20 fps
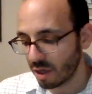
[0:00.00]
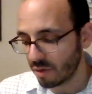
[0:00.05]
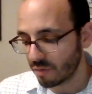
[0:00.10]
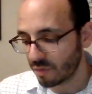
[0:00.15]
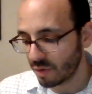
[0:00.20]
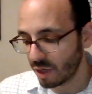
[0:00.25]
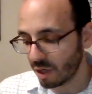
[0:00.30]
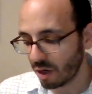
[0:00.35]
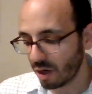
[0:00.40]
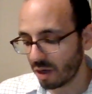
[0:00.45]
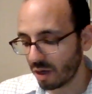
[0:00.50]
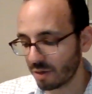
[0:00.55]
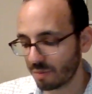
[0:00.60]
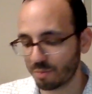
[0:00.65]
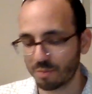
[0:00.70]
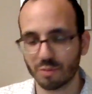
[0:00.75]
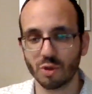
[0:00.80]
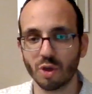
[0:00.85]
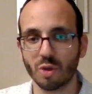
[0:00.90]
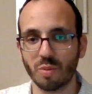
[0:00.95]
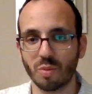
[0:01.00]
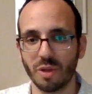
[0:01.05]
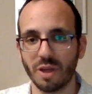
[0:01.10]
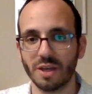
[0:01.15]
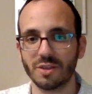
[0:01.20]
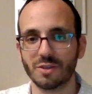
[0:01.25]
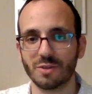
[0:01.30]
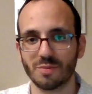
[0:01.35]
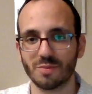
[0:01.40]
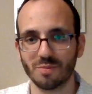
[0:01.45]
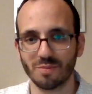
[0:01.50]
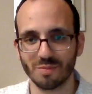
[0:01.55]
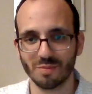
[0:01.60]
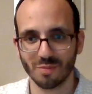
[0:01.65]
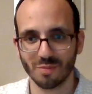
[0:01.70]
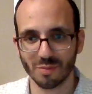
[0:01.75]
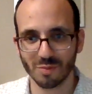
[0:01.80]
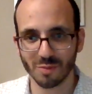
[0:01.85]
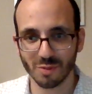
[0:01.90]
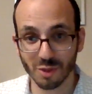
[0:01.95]
Vayera took place
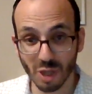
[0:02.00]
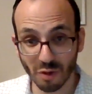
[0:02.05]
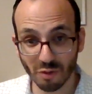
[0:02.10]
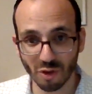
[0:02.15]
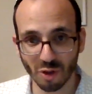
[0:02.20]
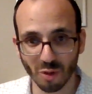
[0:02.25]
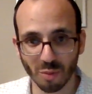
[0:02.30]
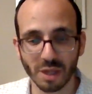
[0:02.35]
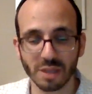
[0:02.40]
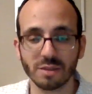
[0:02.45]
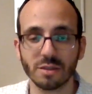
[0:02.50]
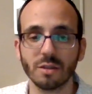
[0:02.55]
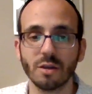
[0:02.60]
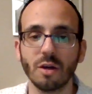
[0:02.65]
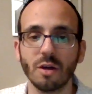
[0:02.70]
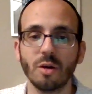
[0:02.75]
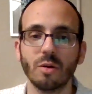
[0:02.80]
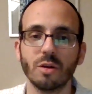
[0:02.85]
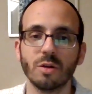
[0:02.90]
several months ago.